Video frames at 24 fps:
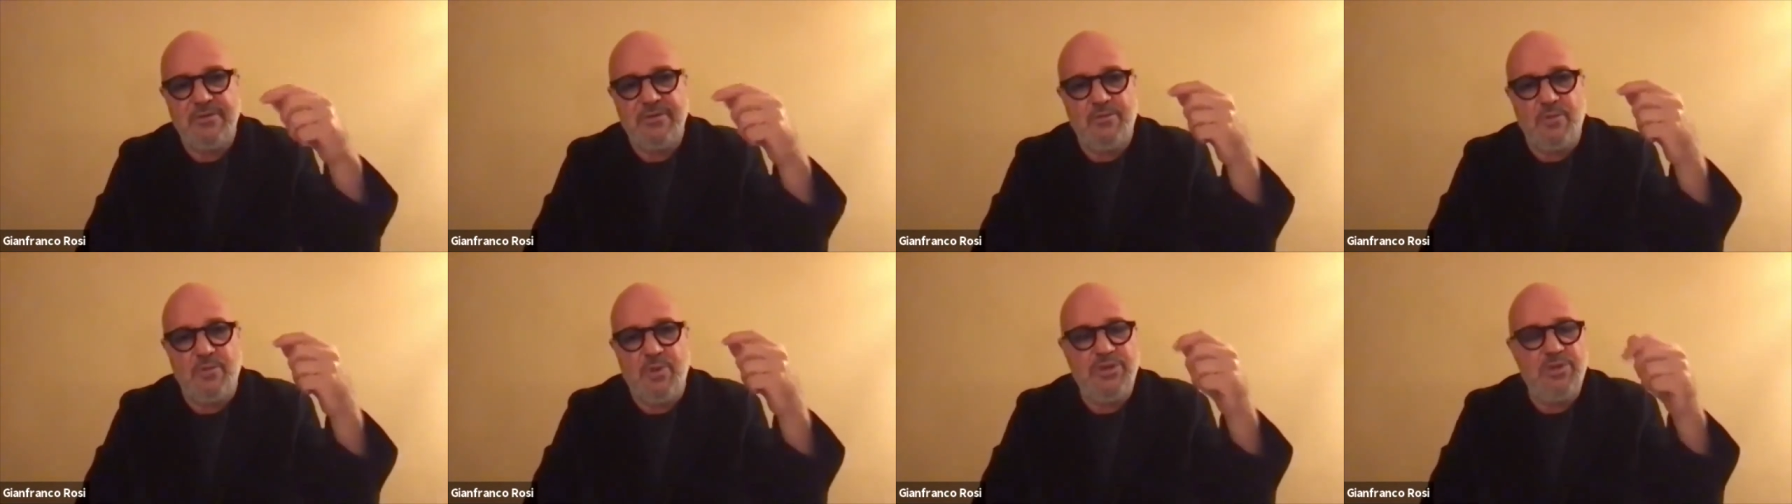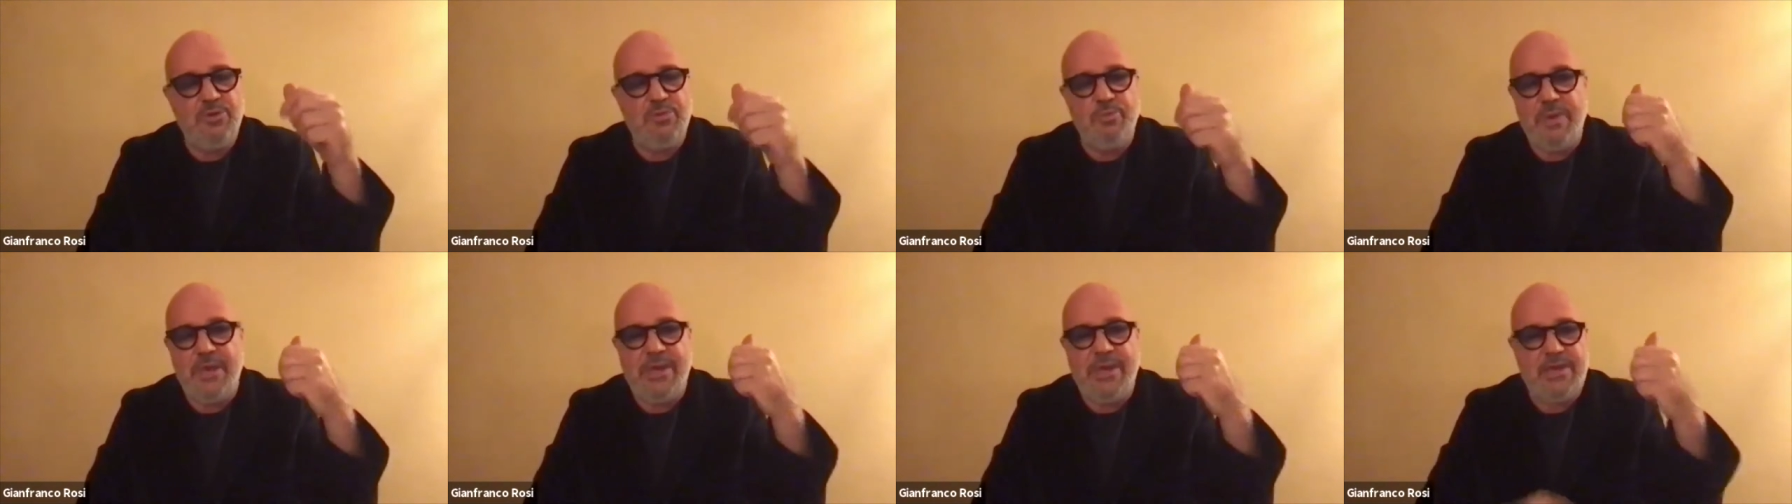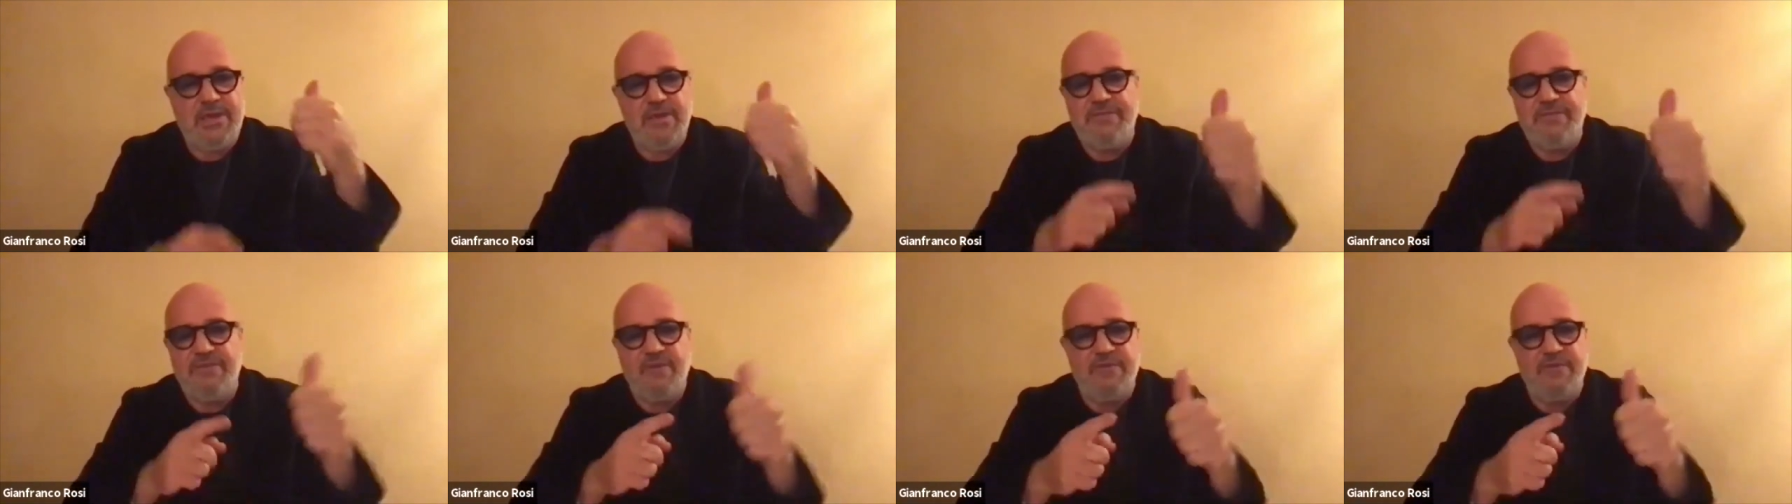when you make
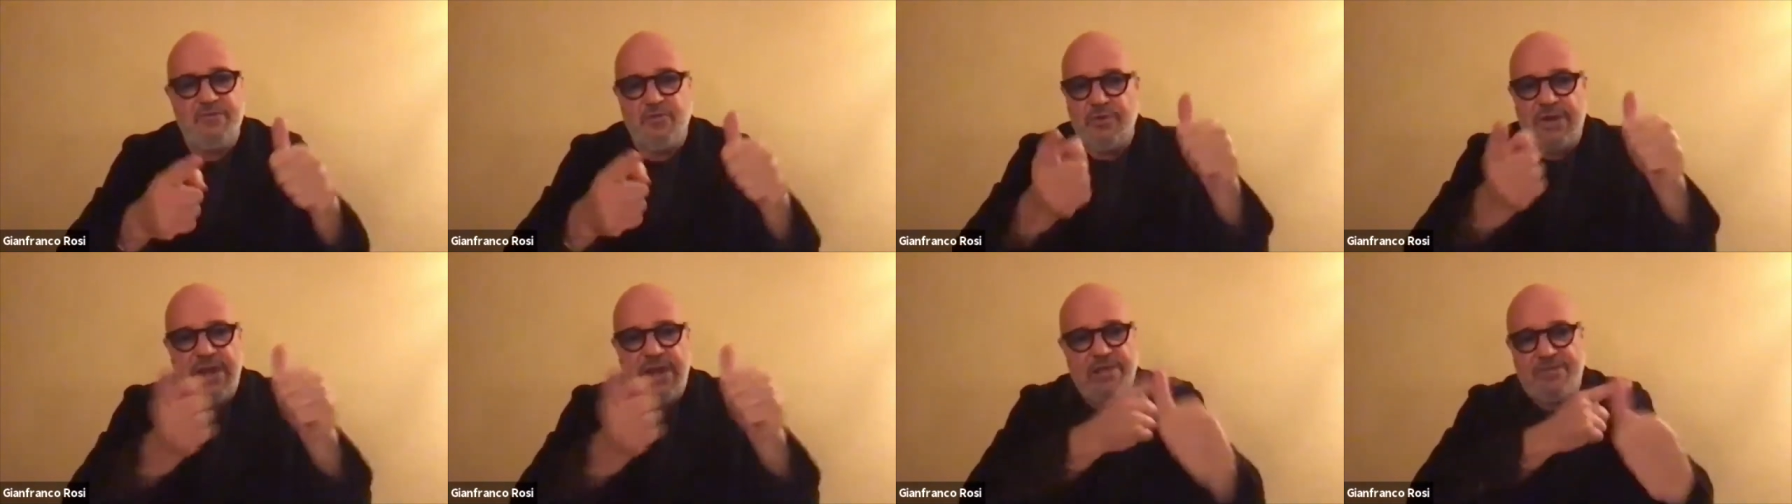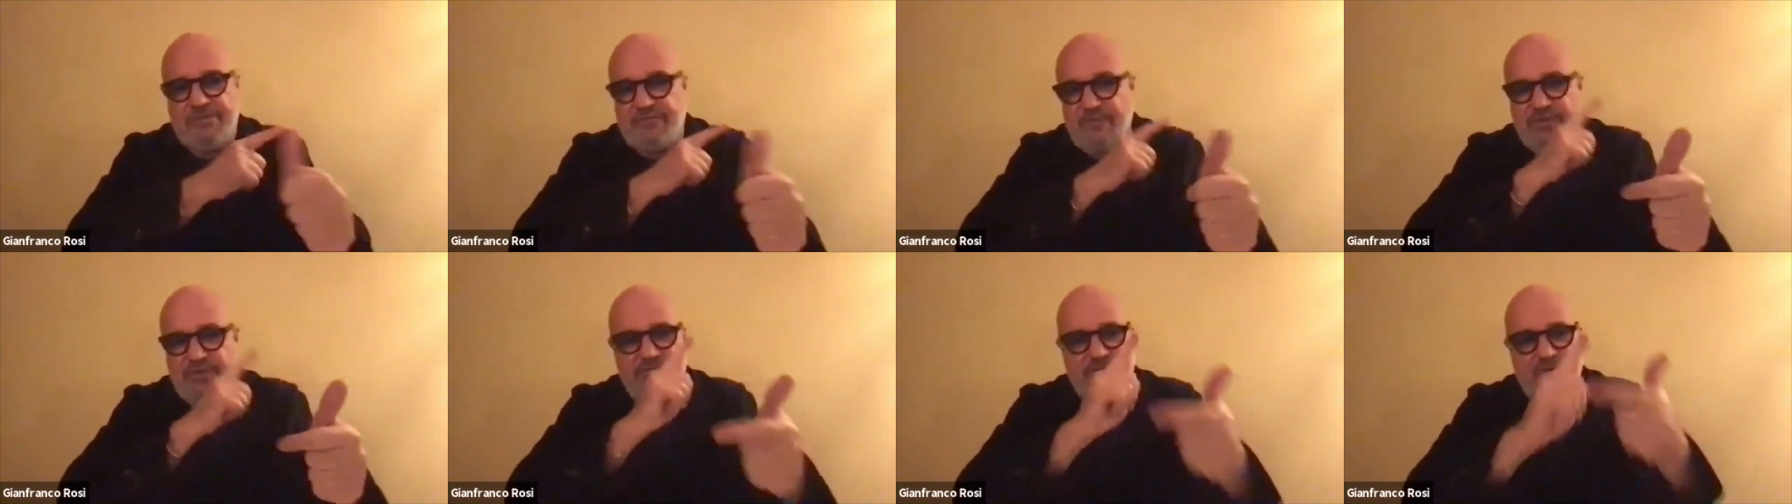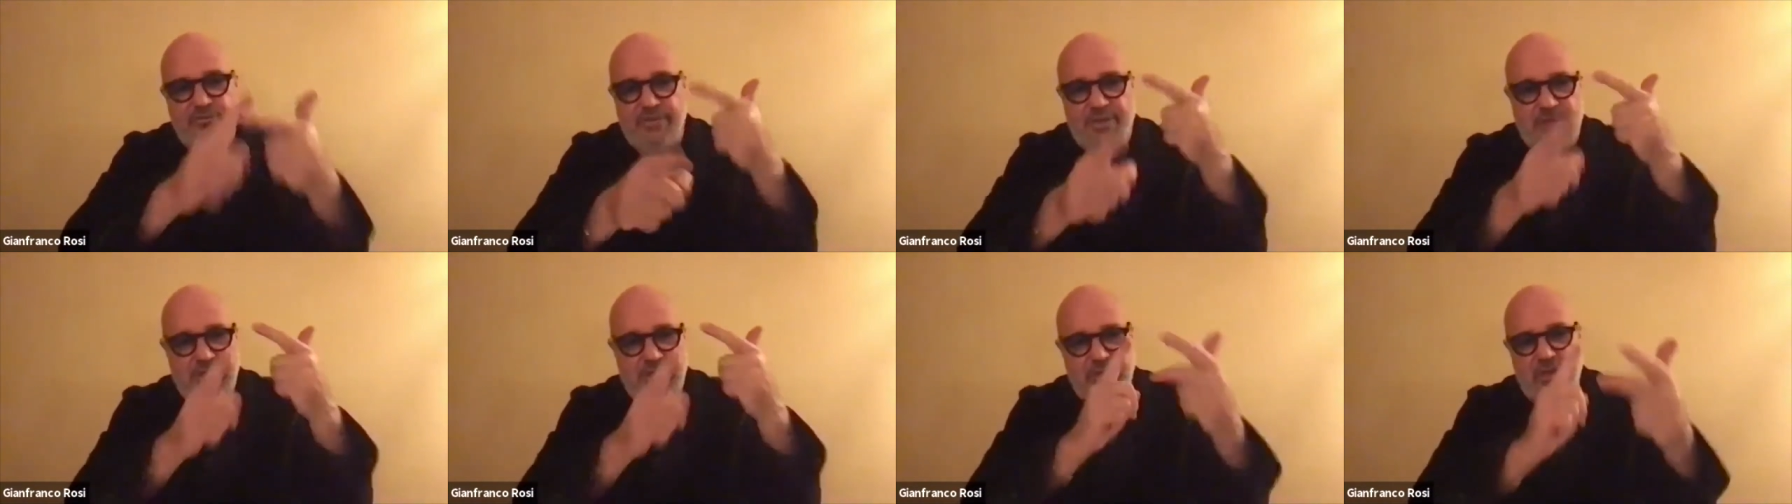a film for Netflix or
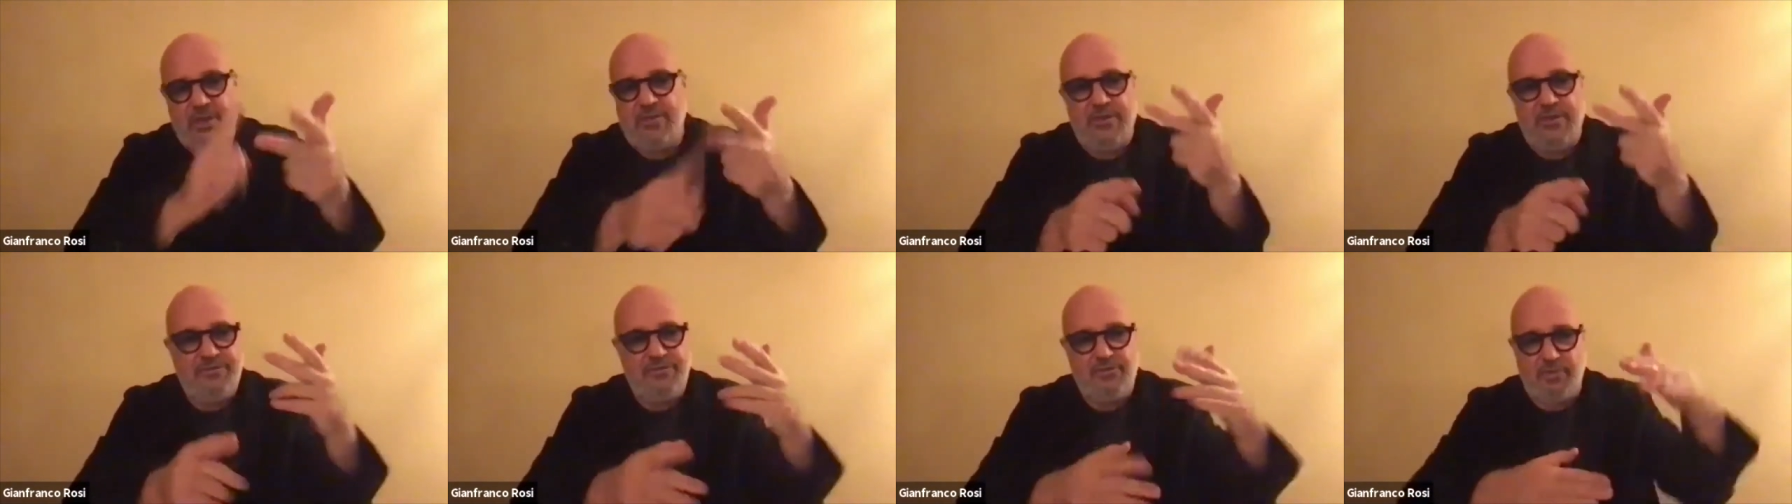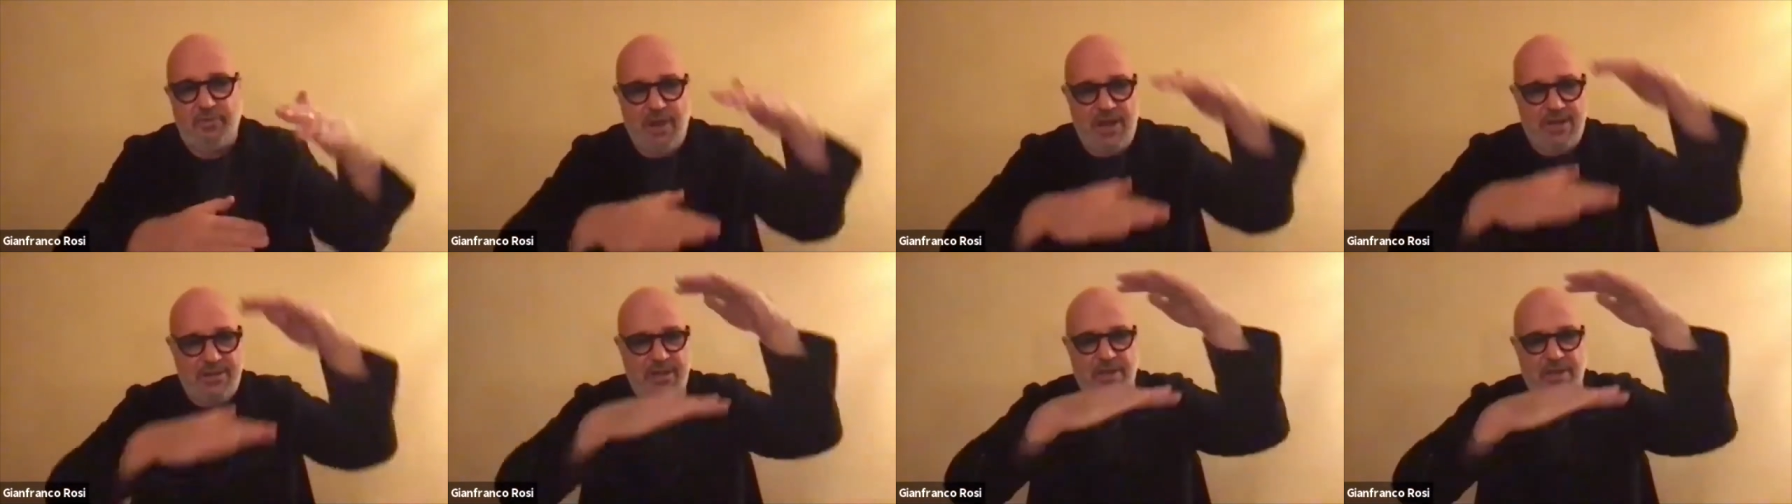the, you have to write a